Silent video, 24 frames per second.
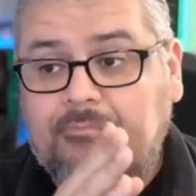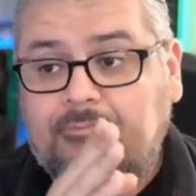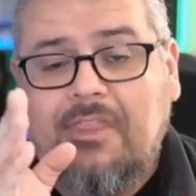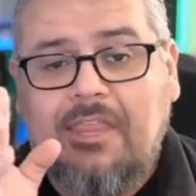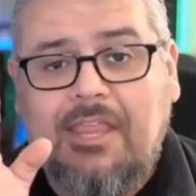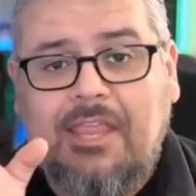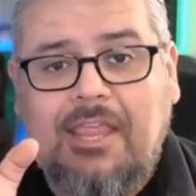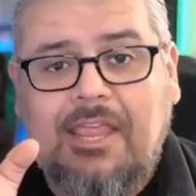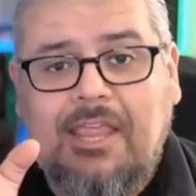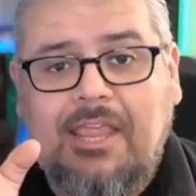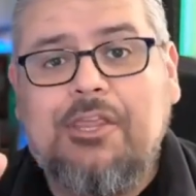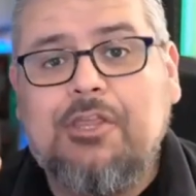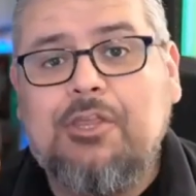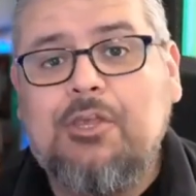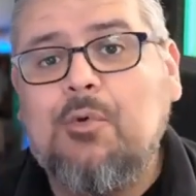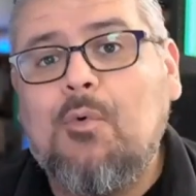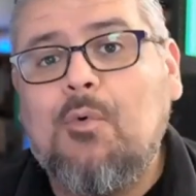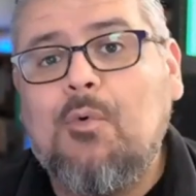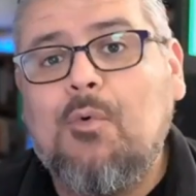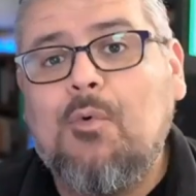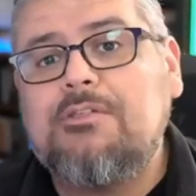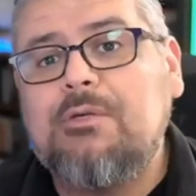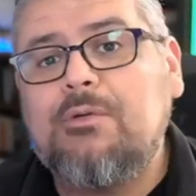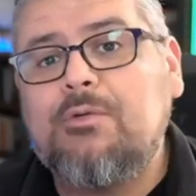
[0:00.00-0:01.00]
And you want a
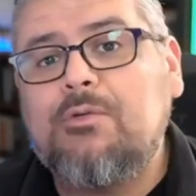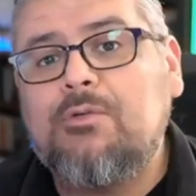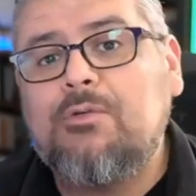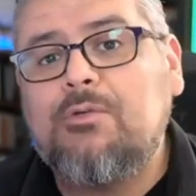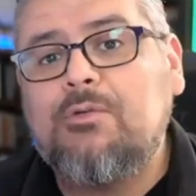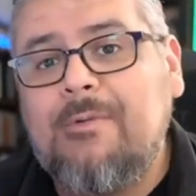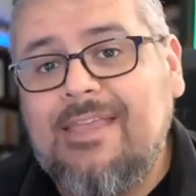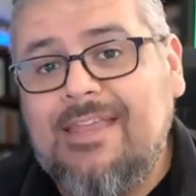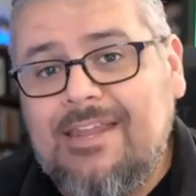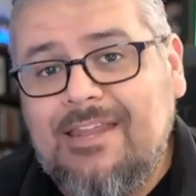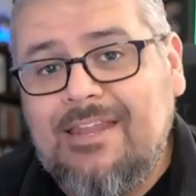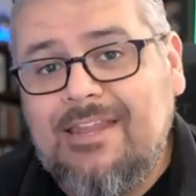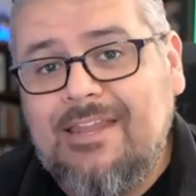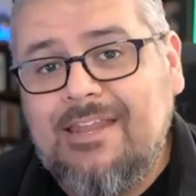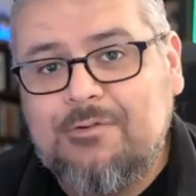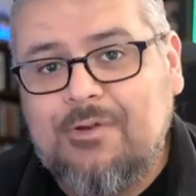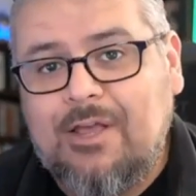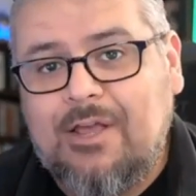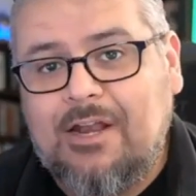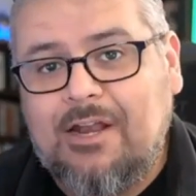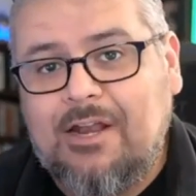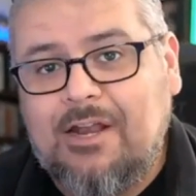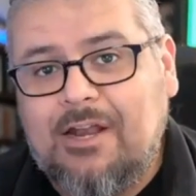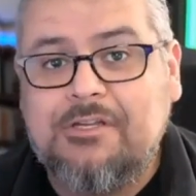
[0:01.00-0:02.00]
social media
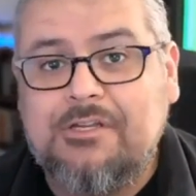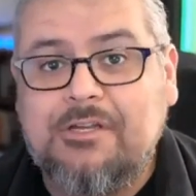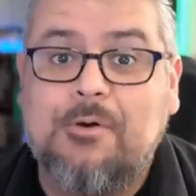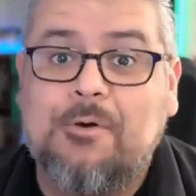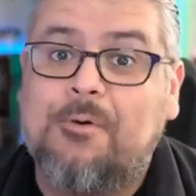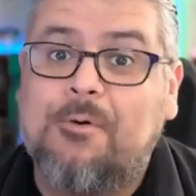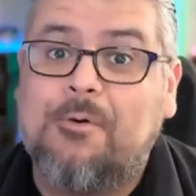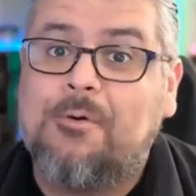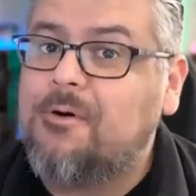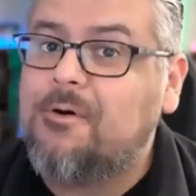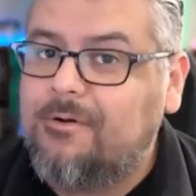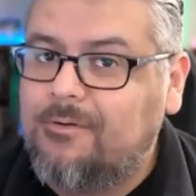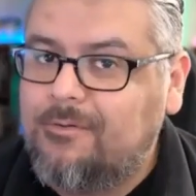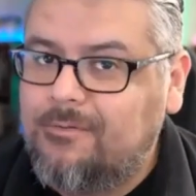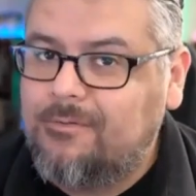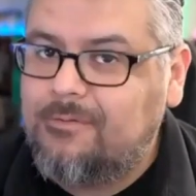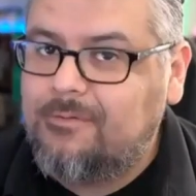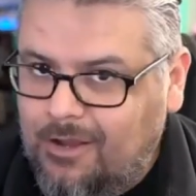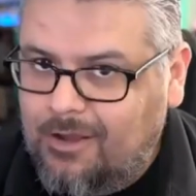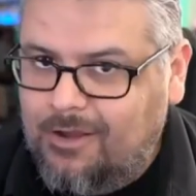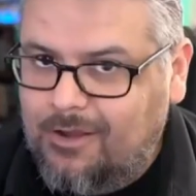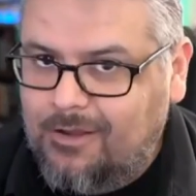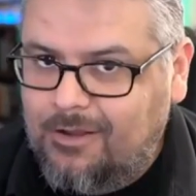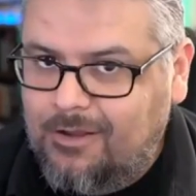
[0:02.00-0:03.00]
strategy, or
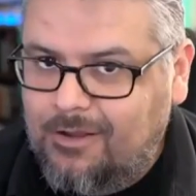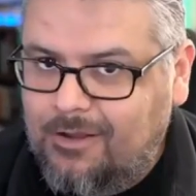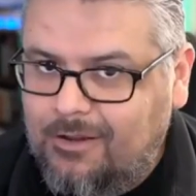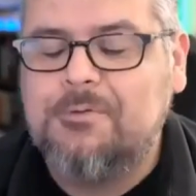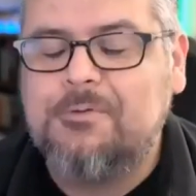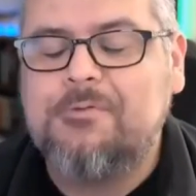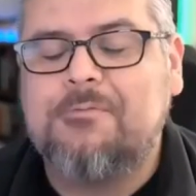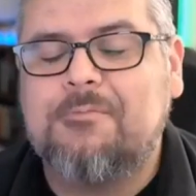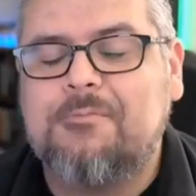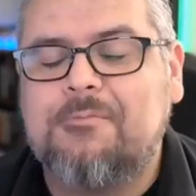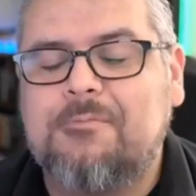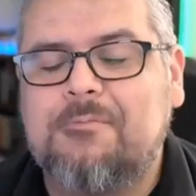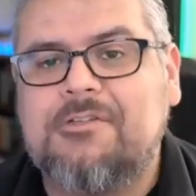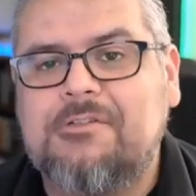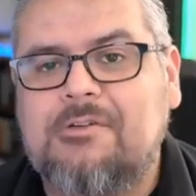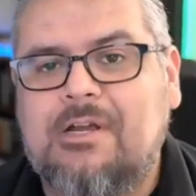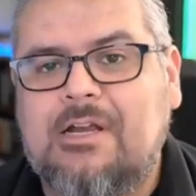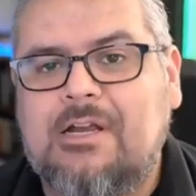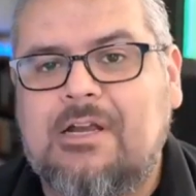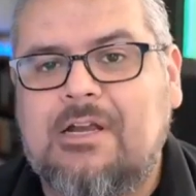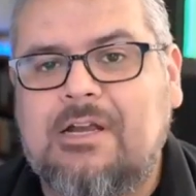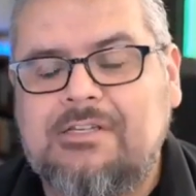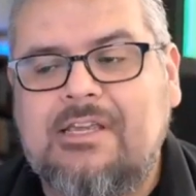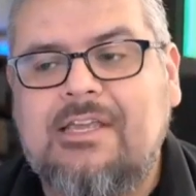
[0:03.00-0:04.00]
not social media
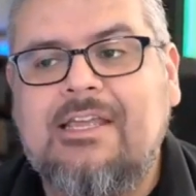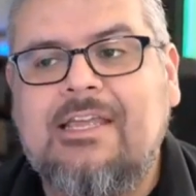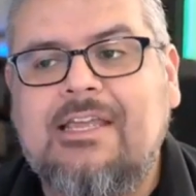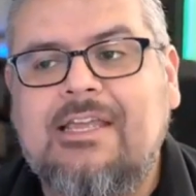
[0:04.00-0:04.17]
strategy,